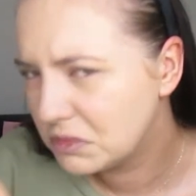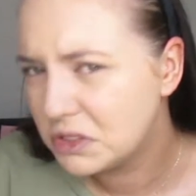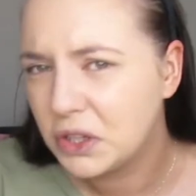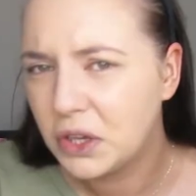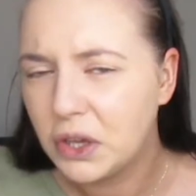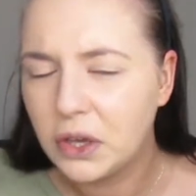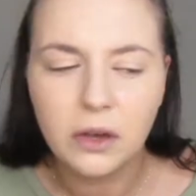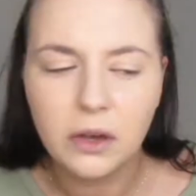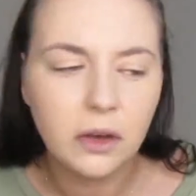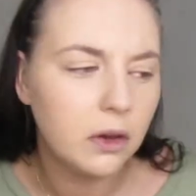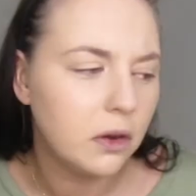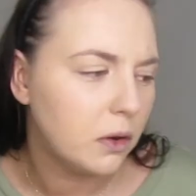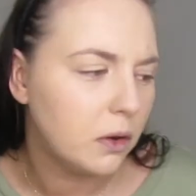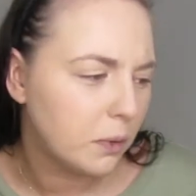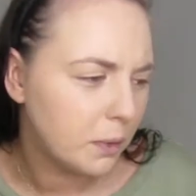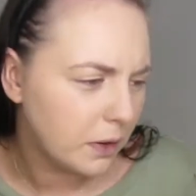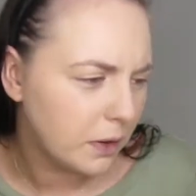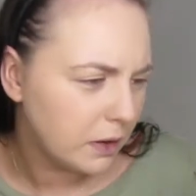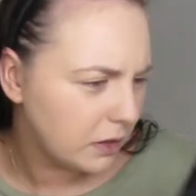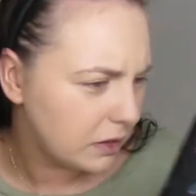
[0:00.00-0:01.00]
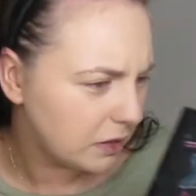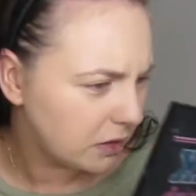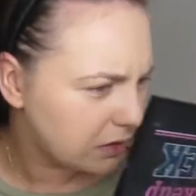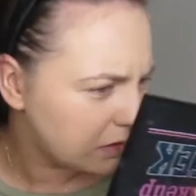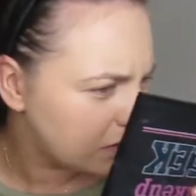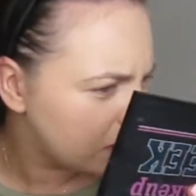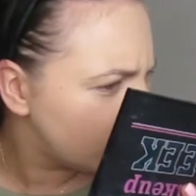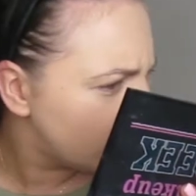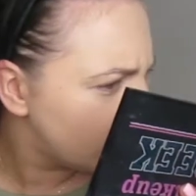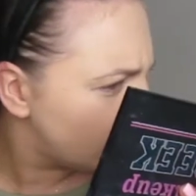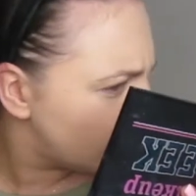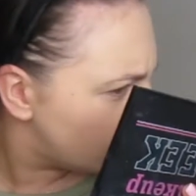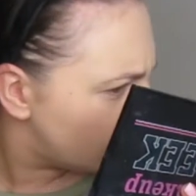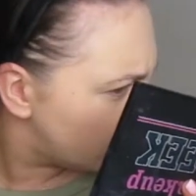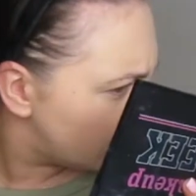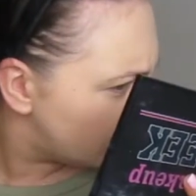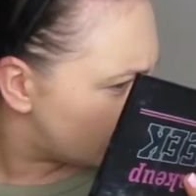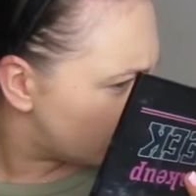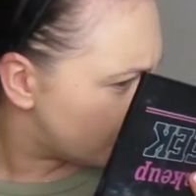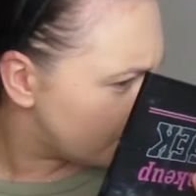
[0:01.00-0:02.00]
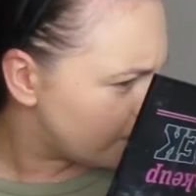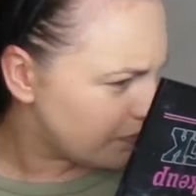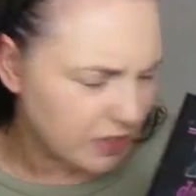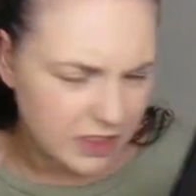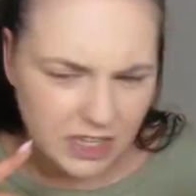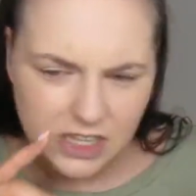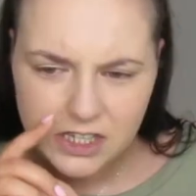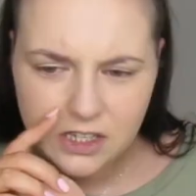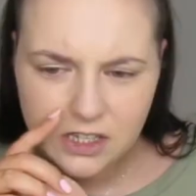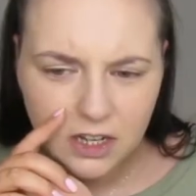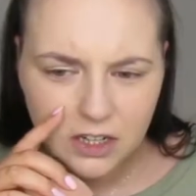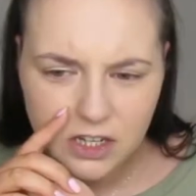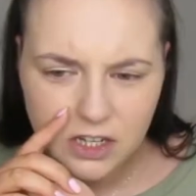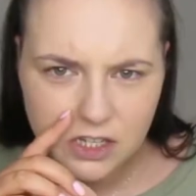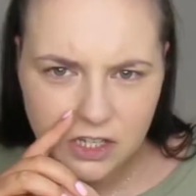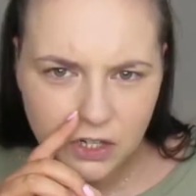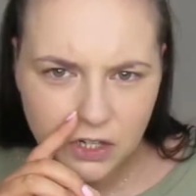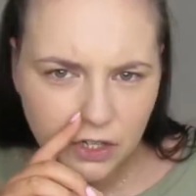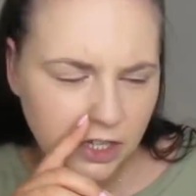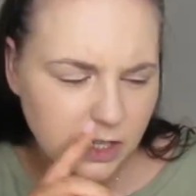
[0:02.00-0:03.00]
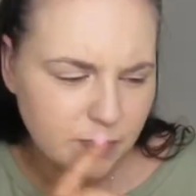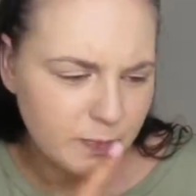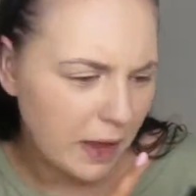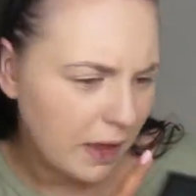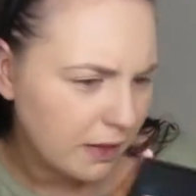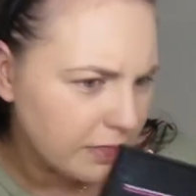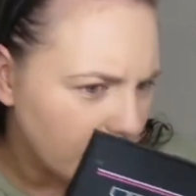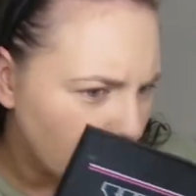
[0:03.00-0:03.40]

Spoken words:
Ew. This side doesn't look as bad